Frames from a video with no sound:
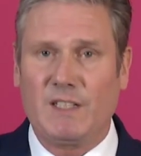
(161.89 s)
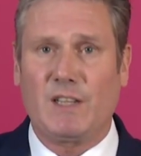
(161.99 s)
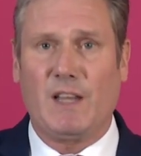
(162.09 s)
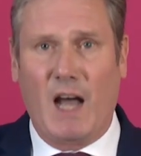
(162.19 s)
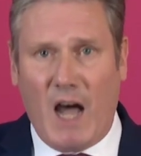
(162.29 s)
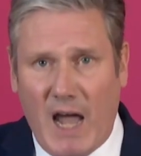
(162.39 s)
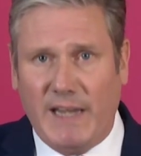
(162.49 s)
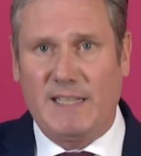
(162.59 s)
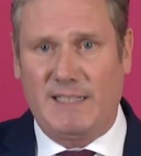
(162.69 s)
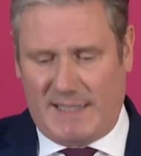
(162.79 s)
to the
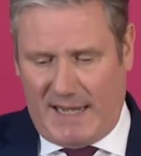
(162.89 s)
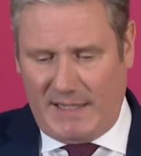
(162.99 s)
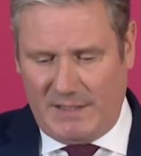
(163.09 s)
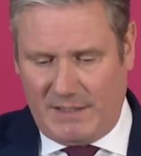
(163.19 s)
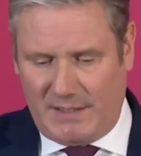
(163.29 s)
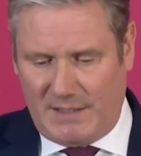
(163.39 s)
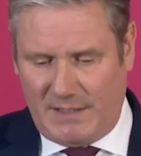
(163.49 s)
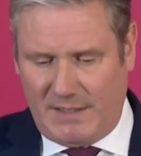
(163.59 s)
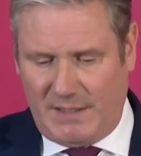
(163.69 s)
highest standards.